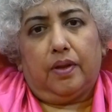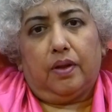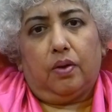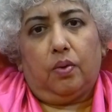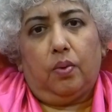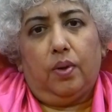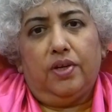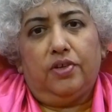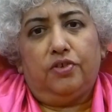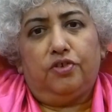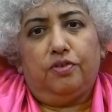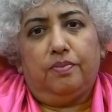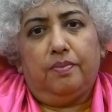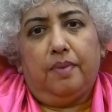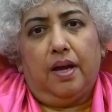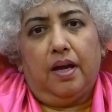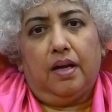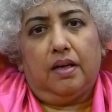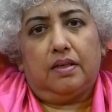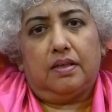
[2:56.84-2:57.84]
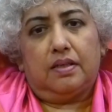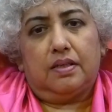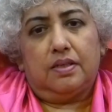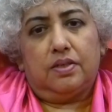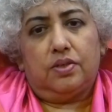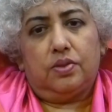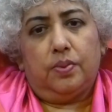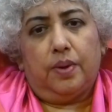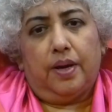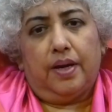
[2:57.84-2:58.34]
question marked
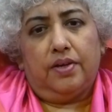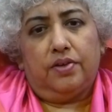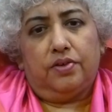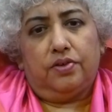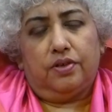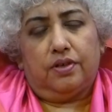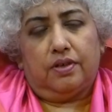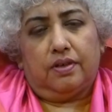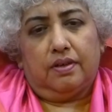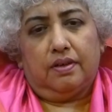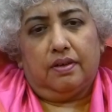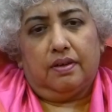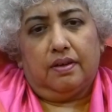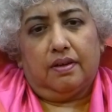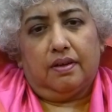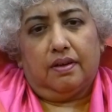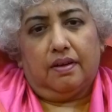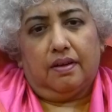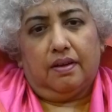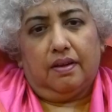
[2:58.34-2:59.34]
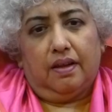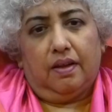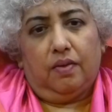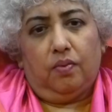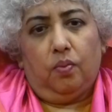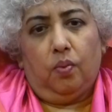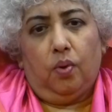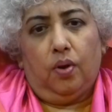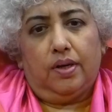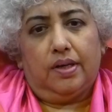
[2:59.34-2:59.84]
situation. But
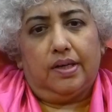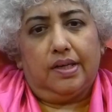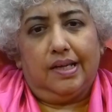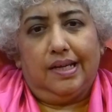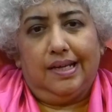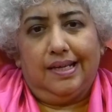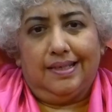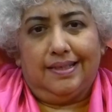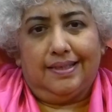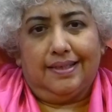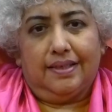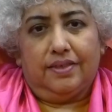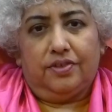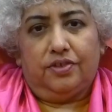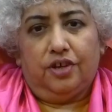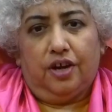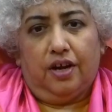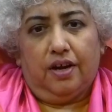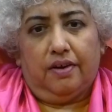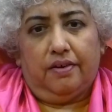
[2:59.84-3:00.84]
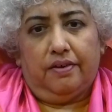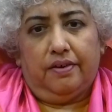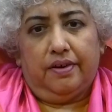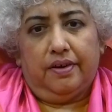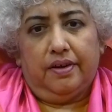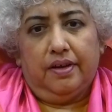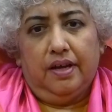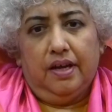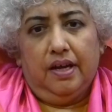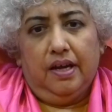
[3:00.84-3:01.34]
what is a
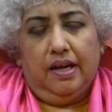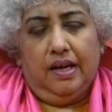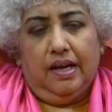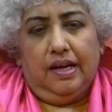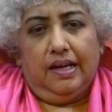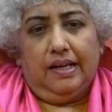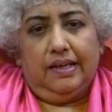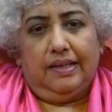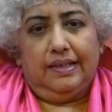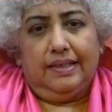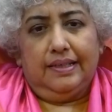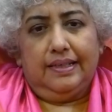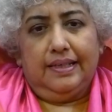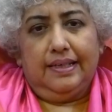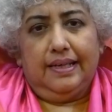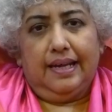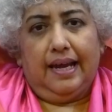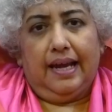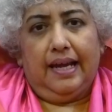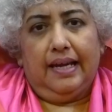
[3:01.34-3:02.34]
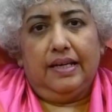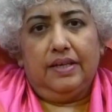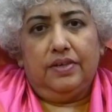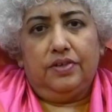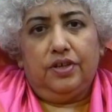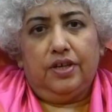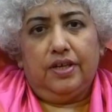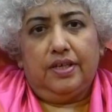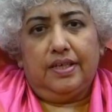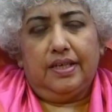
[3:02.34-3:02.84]
chakra? It is an
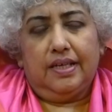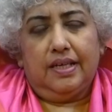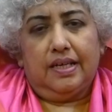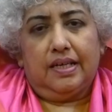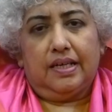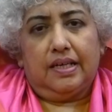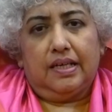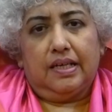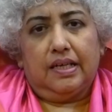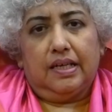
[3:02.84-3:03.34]
energetic,